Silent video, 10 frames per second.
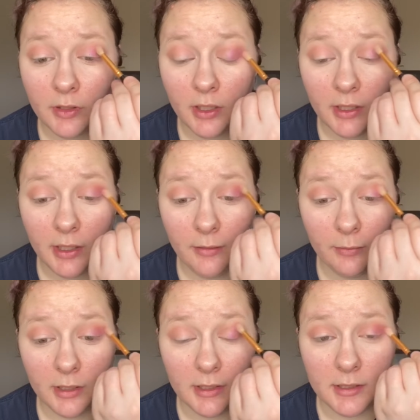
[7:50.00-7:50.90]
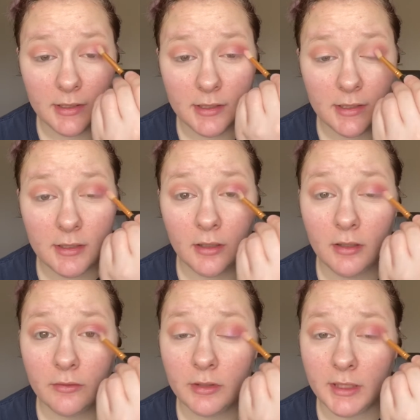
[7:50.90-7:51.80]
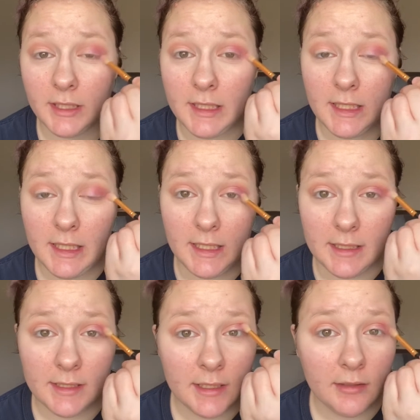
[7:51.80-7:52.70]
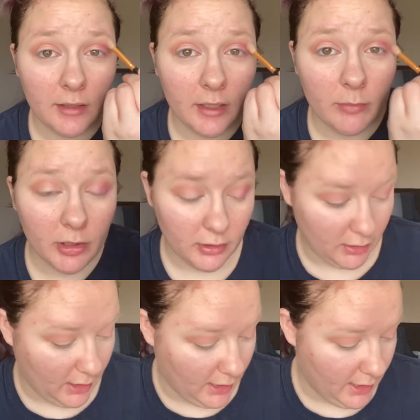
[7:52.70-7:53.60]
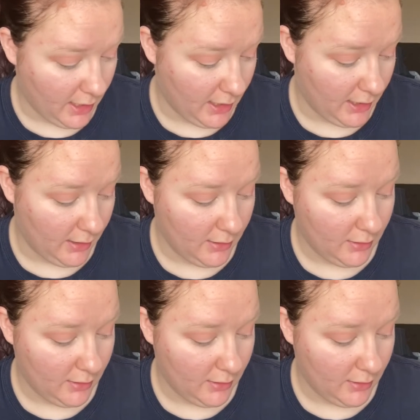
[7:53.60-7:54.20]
it was a really easy labor. I had